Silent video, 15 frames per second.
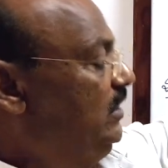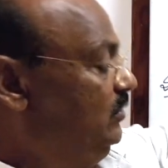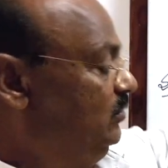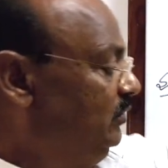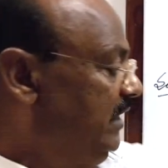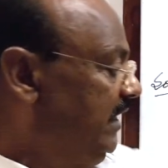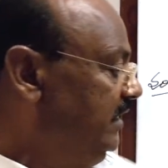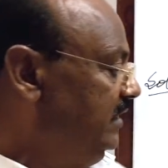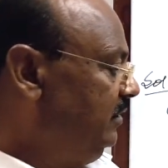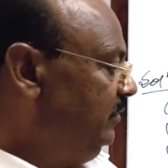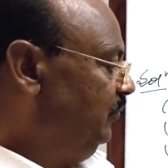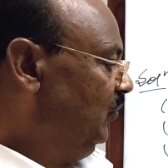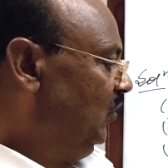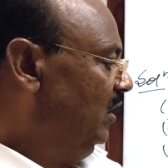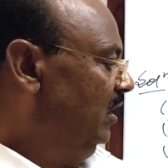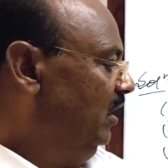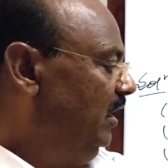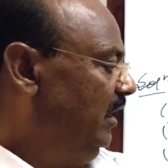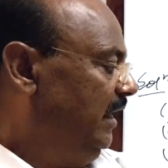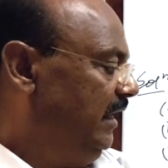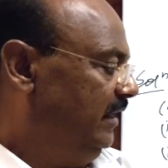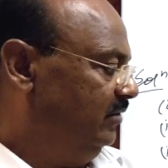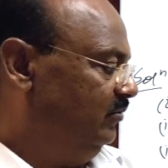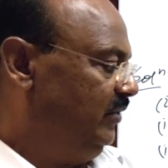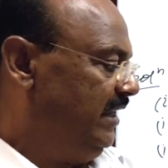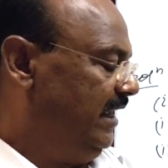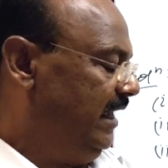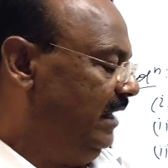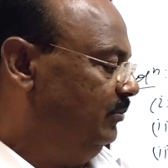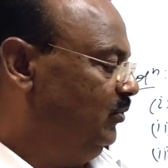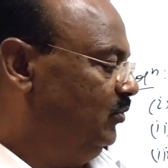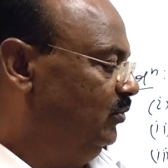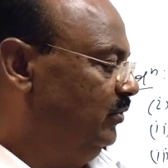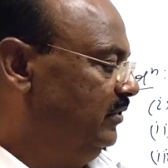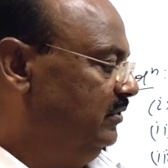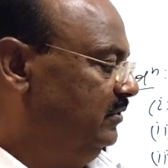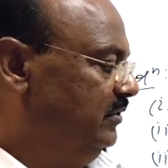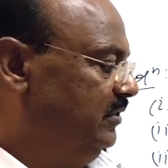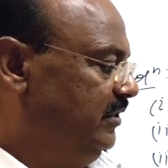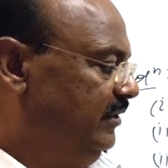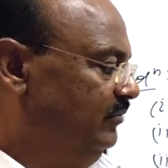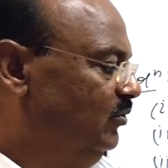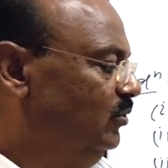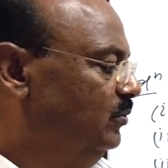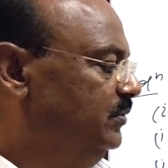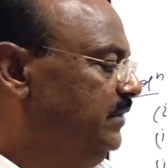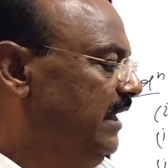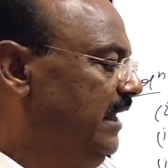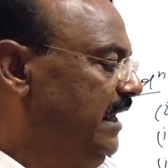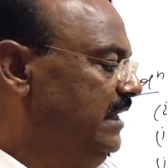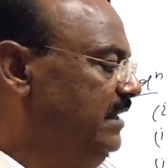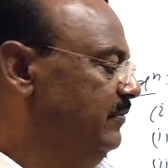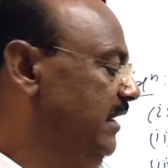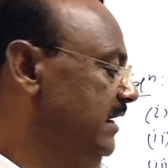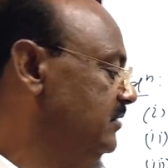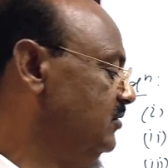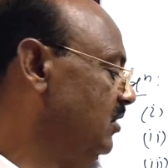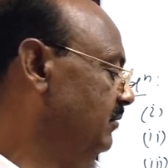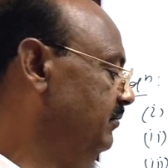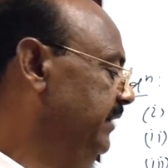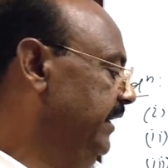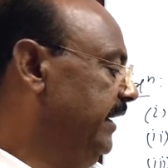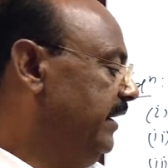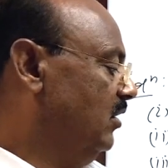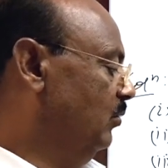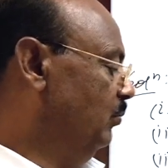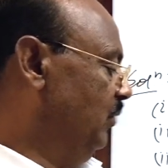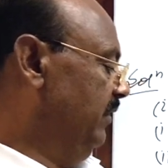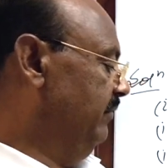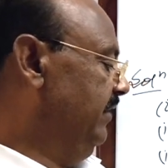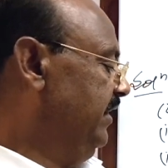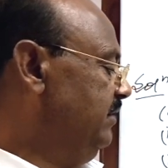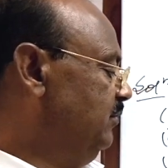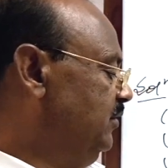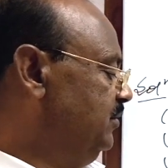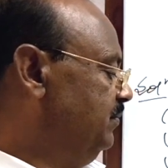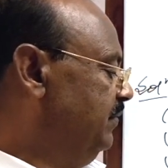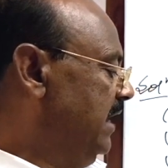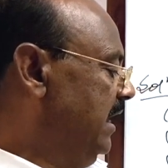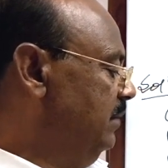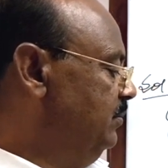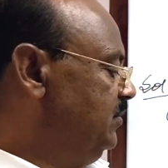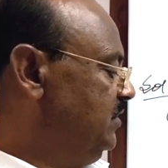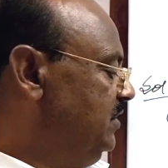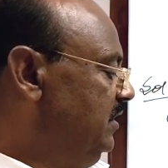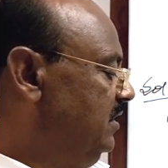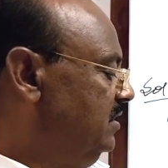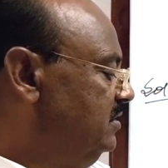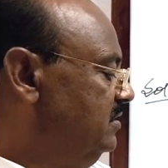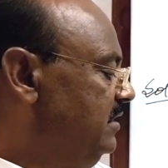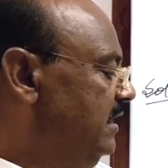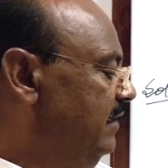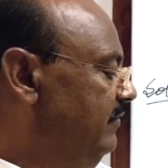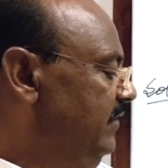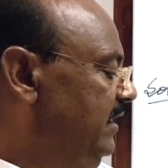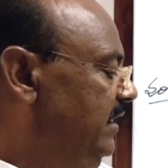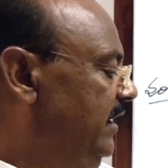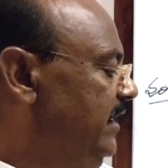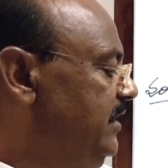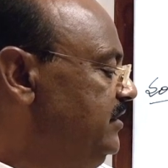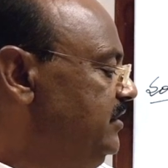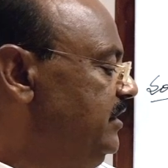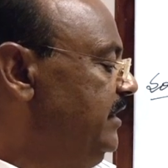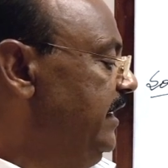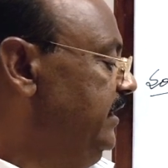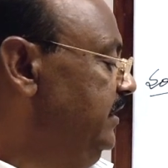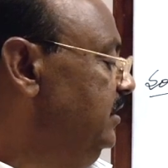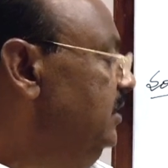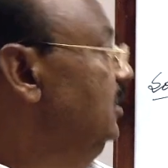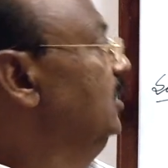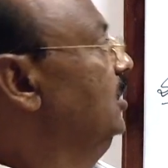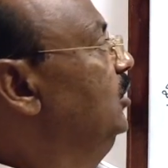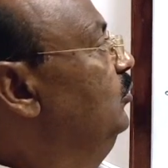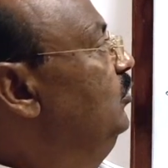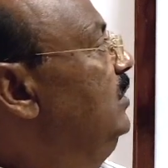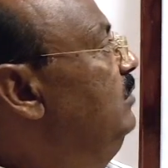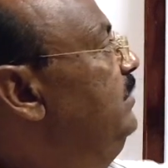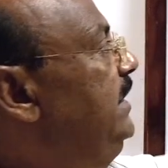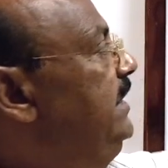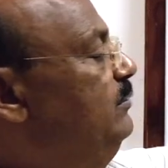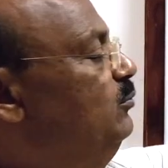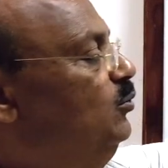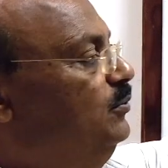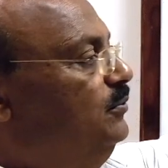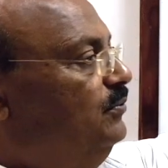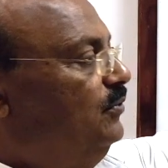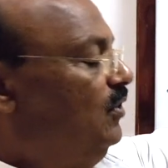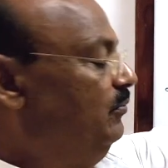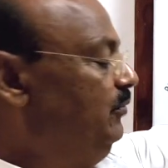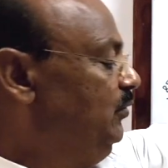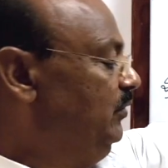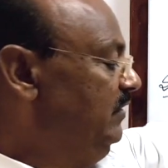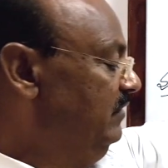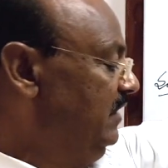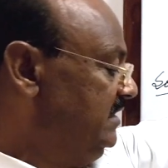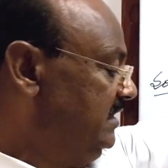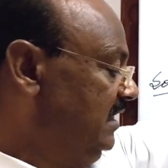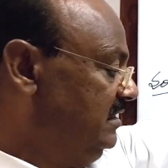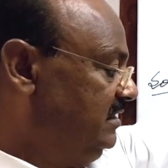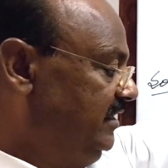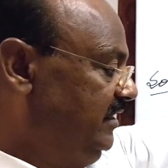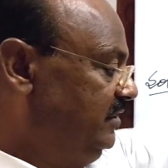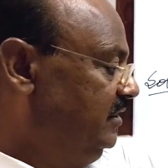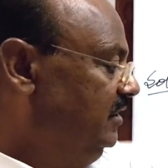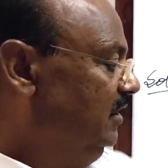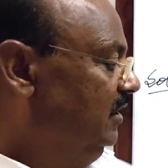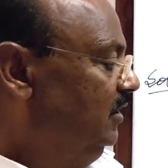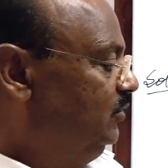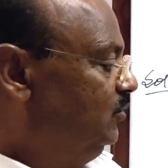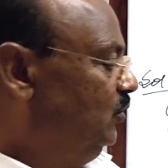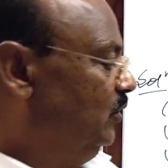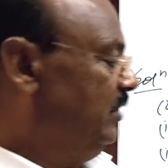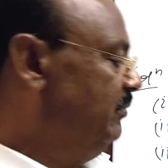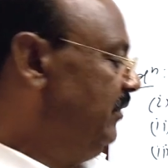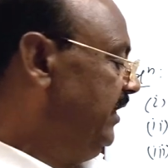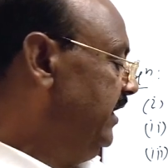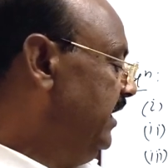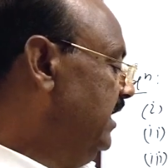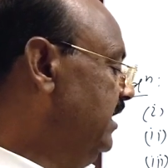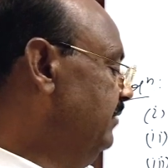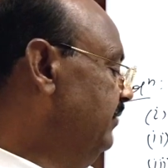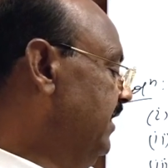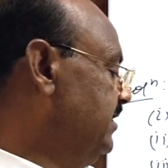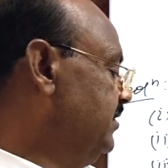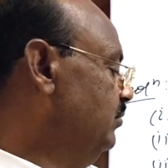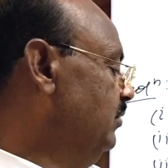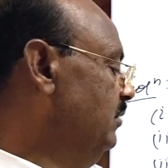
to 9 and we have to remove the elements of A complement means 5, 6, 7, 8, 9 will be removed from universal set. So remaining elements will